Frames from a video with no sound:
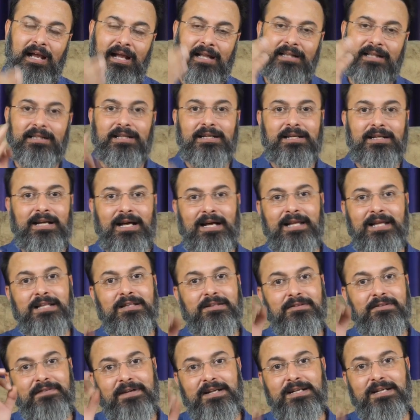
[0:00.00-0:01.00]
and the
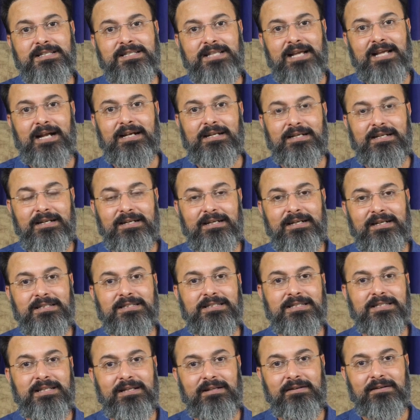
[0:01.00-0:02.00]
9th where Saturn
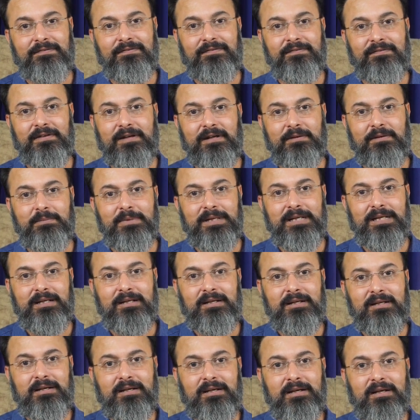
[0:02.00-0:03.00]
itself will
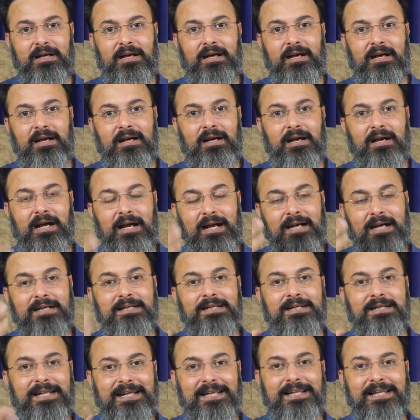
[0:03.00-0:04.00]
be,
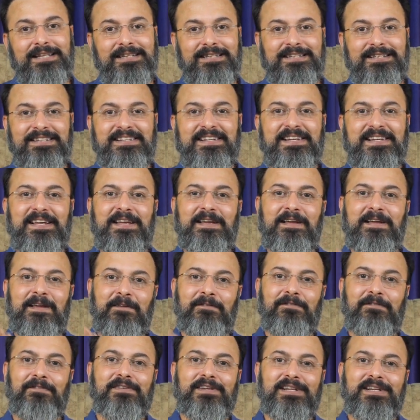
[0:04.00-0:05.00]
and 10th
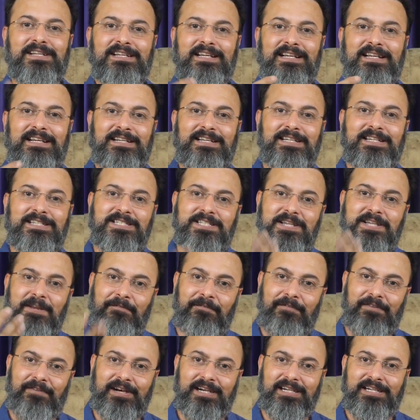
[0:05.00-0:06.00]
if it is
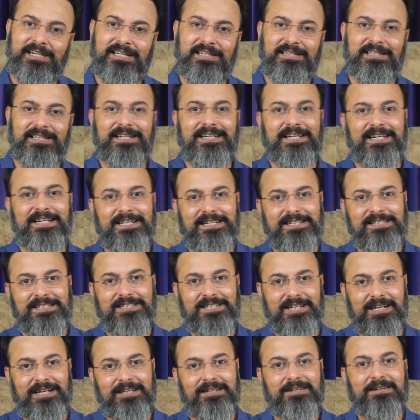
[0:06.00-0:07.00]
different in the natal
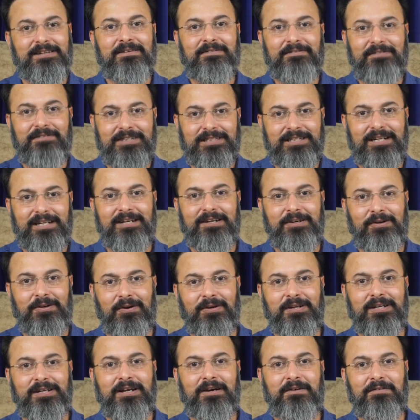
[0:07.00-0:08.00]
chart, which are
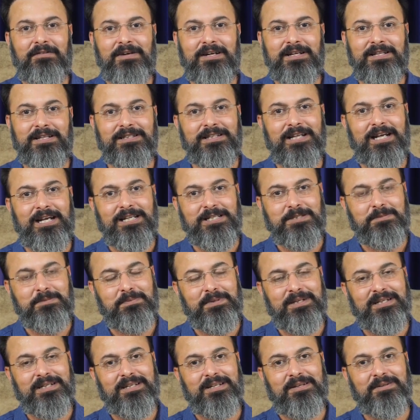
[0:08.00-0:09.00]
not covered in the
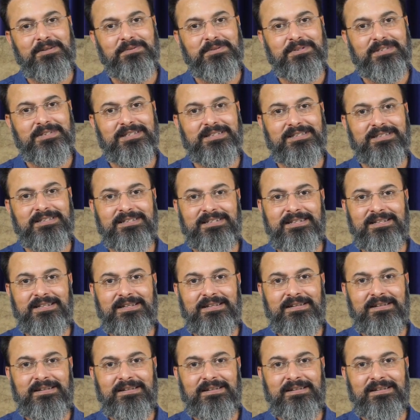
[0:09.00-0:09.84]
aspect houses.